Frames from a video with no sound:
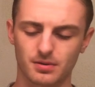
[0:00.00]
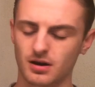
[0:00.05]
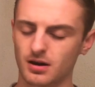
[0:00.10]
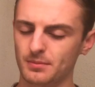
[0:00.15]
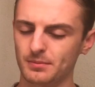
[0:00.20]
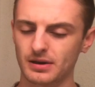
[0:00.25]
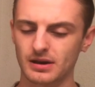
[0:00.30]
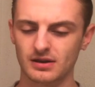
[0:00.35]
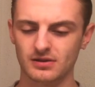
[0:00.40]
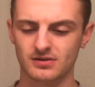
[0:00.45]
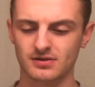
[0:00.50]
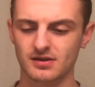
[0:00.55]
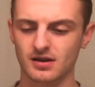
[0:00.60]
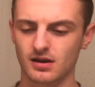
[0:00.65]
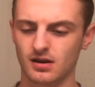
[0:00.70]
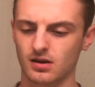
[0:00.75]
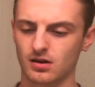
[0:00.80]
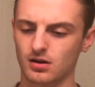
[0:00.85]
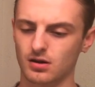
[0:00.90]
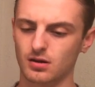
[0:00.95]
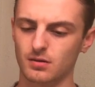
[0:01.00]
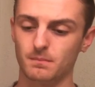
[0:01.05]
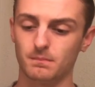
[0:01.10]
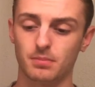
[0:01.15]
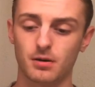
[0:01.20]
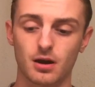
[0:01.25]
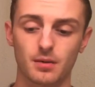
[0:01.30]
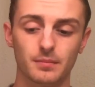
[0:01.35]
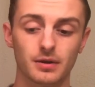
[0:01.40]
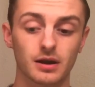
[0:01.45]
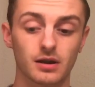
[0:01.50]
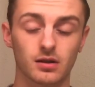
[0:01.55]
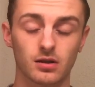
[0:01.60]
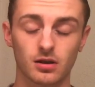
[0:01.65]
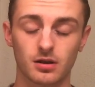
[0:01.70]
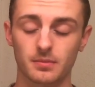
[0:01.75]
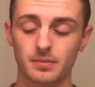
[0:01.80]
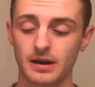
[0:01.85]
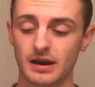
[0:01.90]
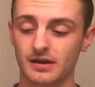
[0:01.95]
Pomades.com, Pomade
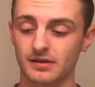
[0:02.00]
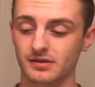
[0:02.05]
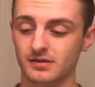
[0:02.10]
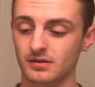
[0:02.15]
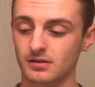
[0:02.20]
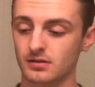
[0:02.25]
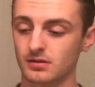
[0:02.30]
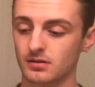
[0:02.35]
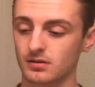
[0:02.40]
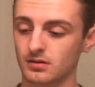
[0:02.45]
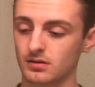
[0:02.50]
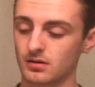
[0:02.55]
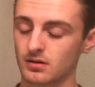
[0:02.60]
Club has it.